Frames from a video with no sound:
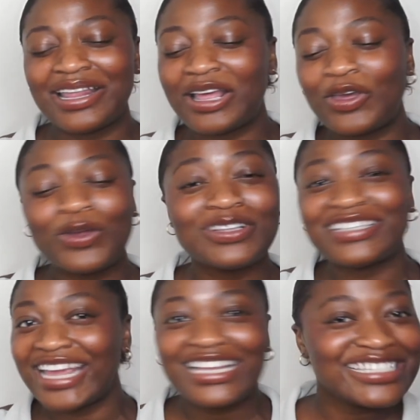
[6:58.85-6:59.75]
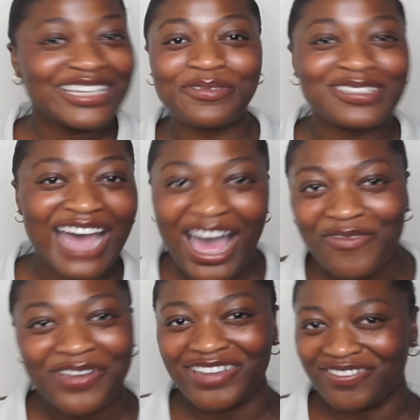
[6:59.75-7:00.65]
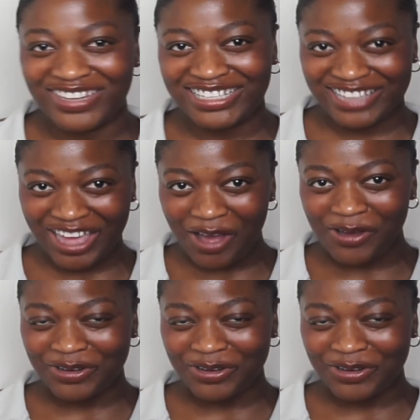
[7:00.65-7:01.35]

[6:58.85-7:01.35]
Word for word: good days he was having with this girl, you